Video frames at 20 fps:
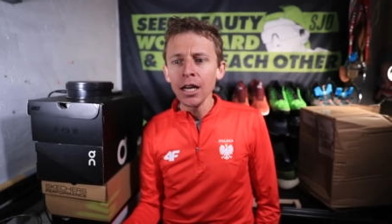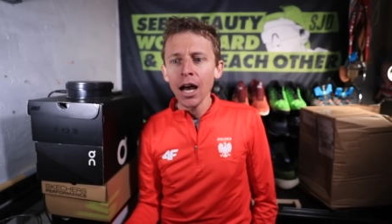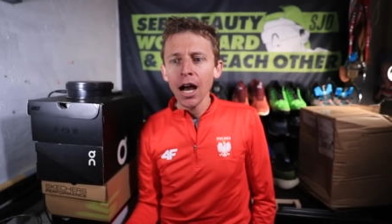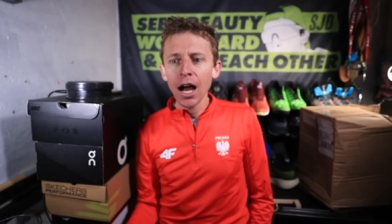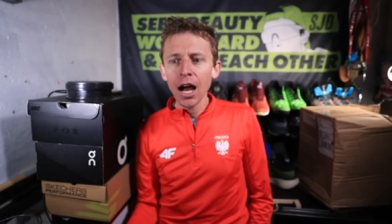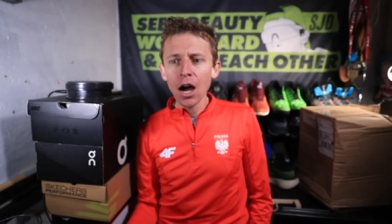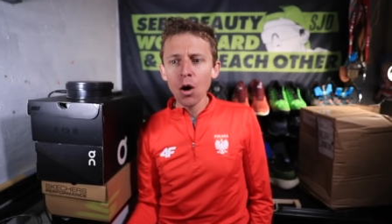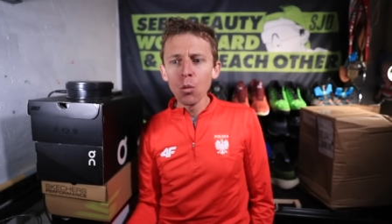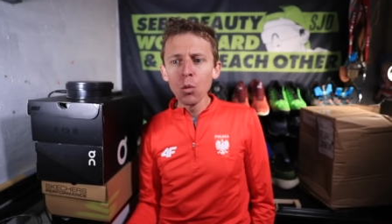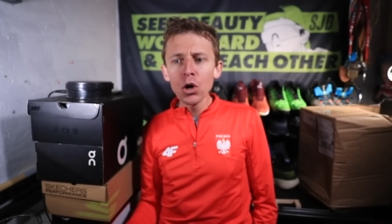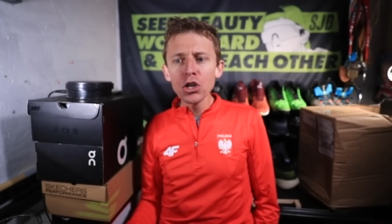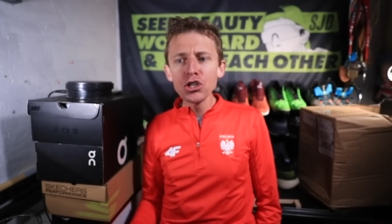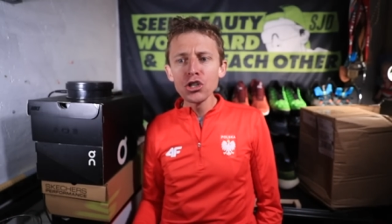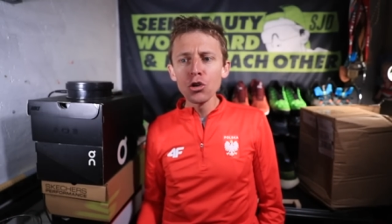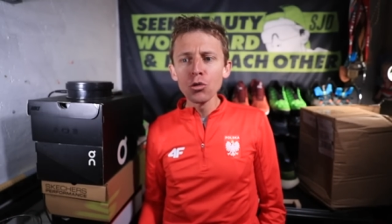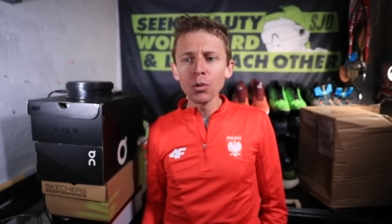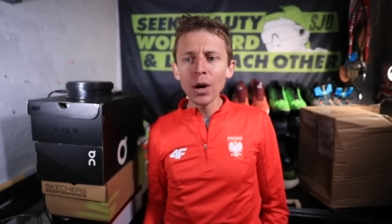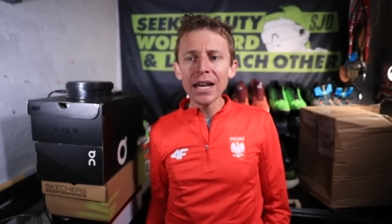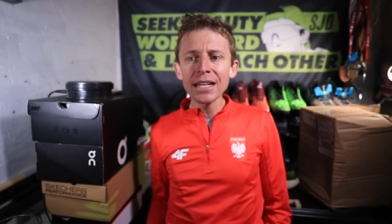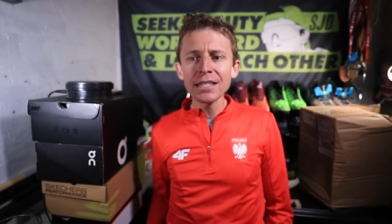Uh, would
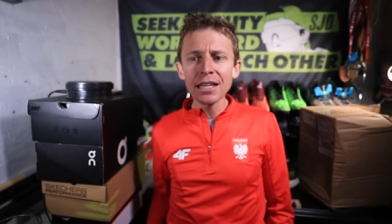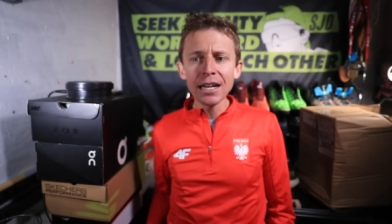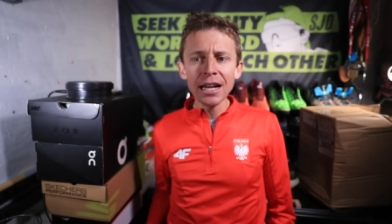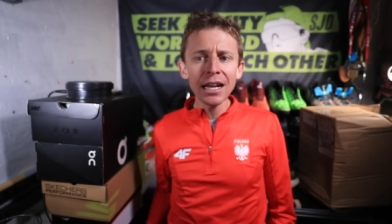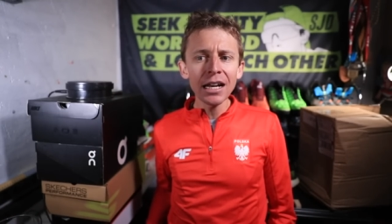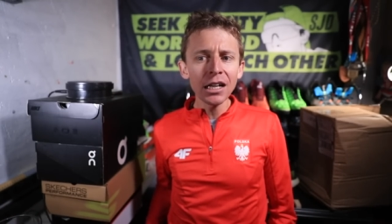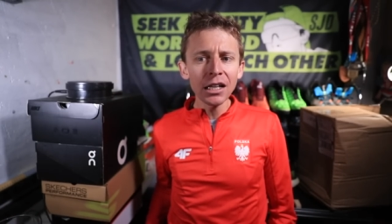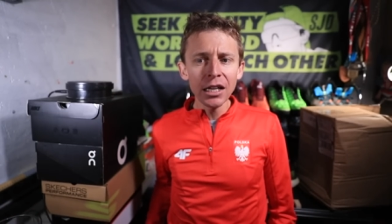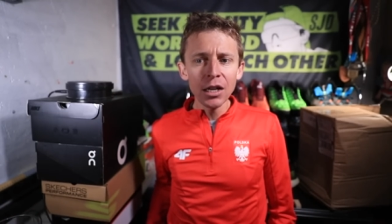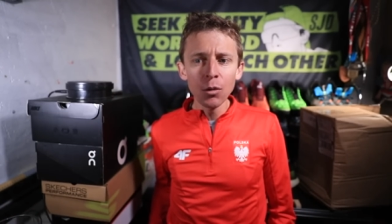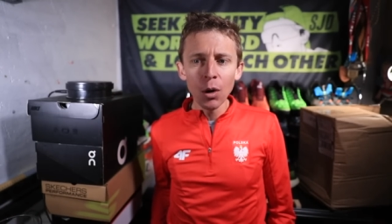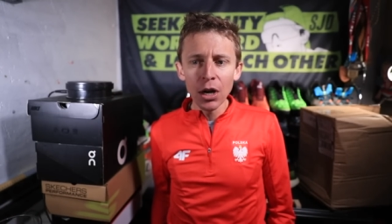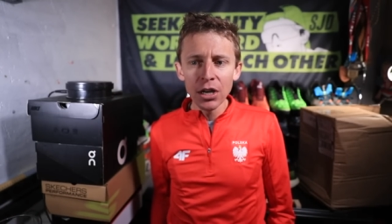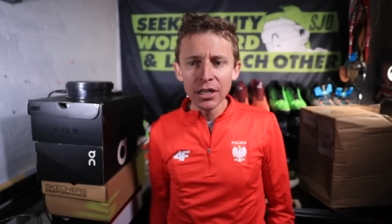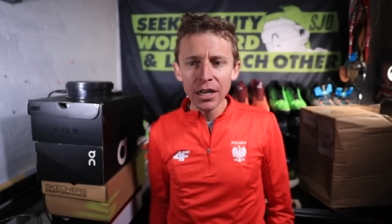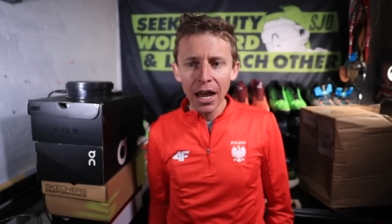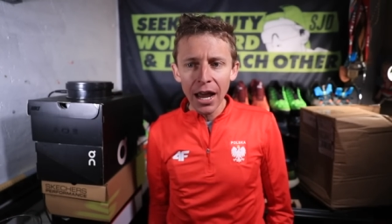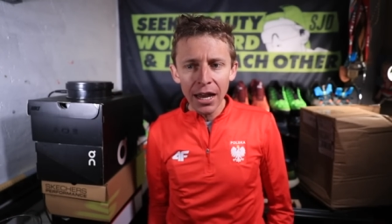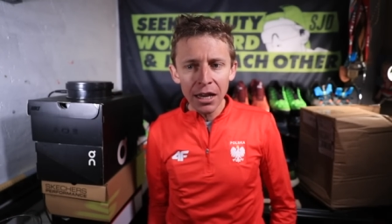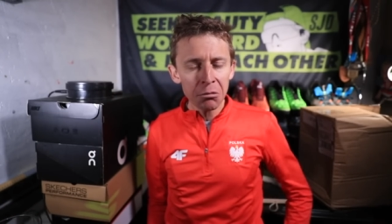you race in Italy one
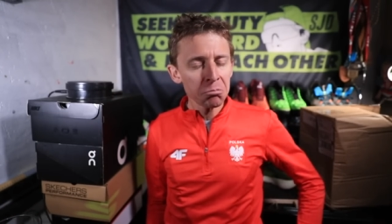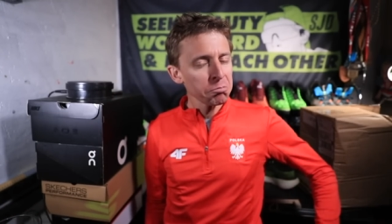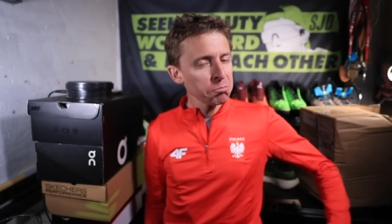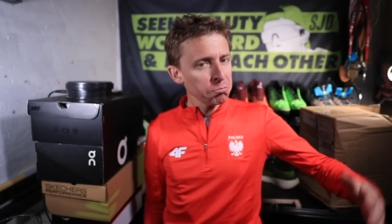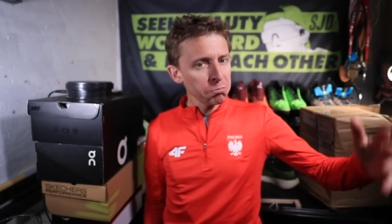day?